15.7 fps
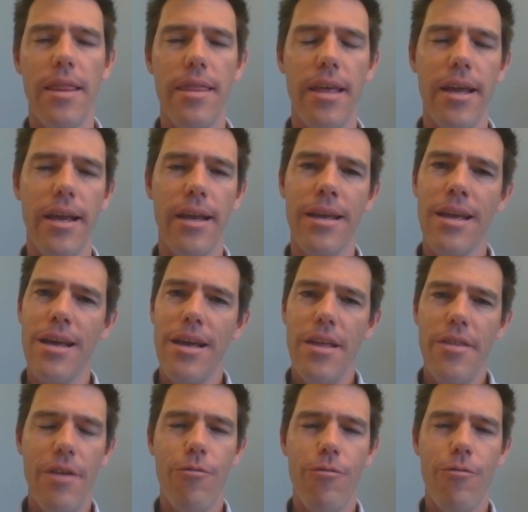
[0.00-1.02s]
I think
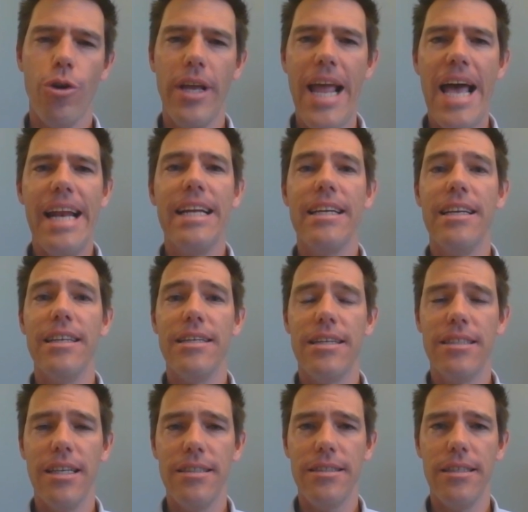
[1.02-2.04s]
they've really had
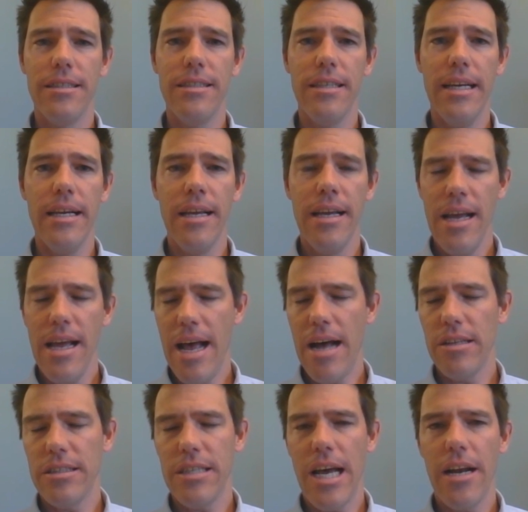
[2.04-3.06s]
inconsistency
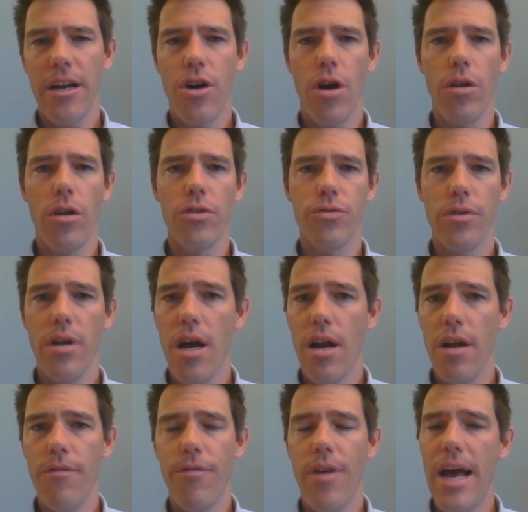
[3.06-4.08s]
outside of Carlos
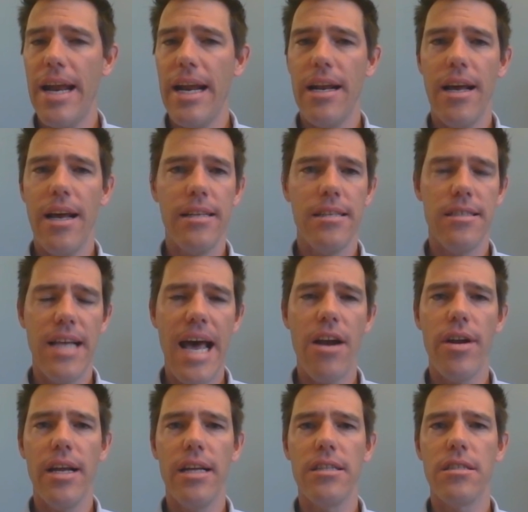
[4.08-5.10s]
Rodon on Friday night.
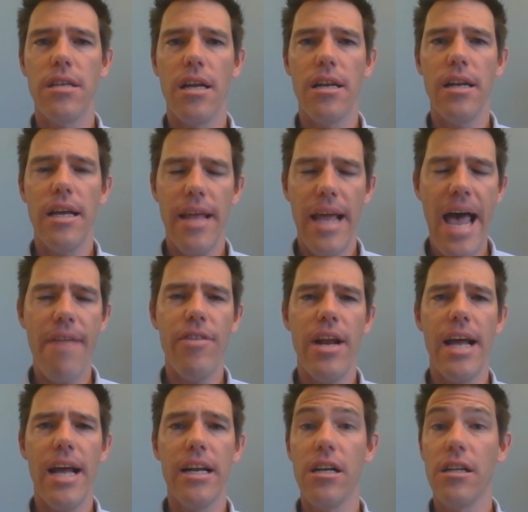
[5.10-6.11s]
Saturday and Sunday, they
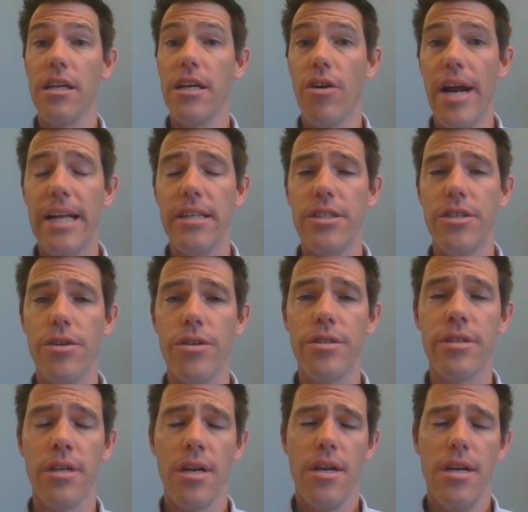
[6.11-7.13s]
haven't had clear
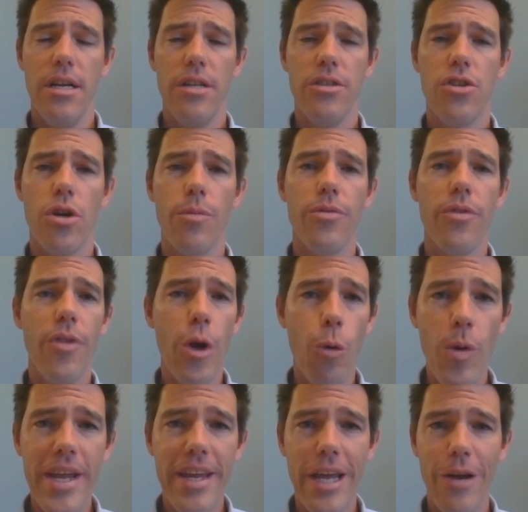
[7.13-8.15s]
answers in terms of their
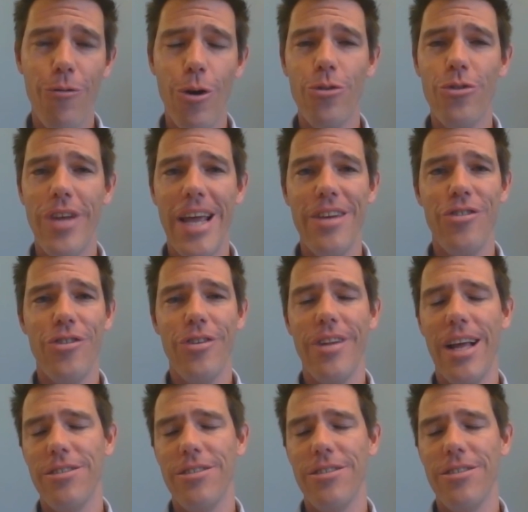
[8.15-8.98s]
weekend rotation.